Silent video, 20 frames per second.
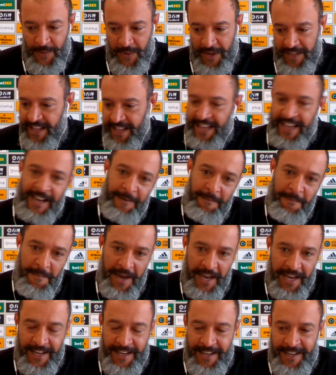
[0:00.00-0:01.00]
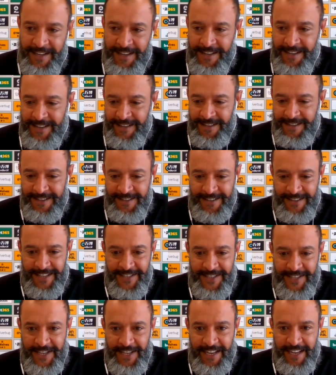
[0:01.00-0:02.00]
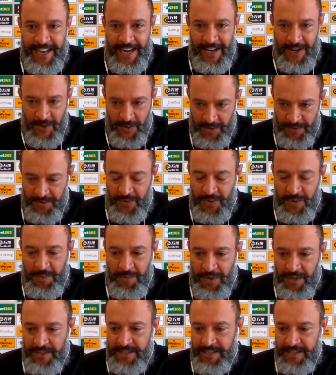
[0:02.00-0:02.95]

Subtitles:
when they come back, they see again good football.